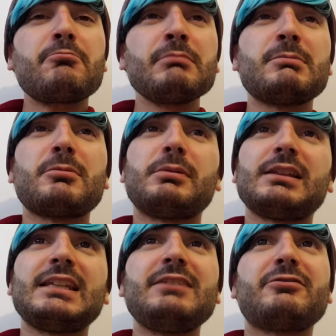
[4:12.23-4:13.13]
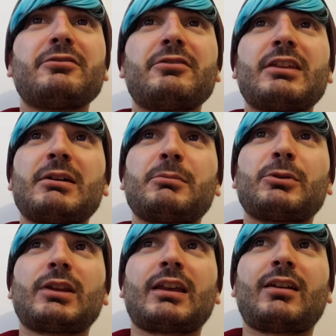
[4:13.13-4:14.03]
people believe of them,
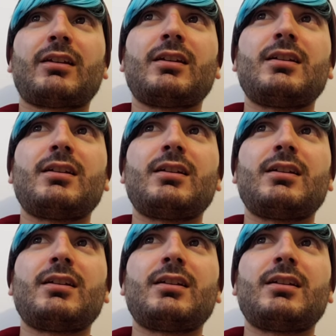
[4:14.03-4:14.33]
or like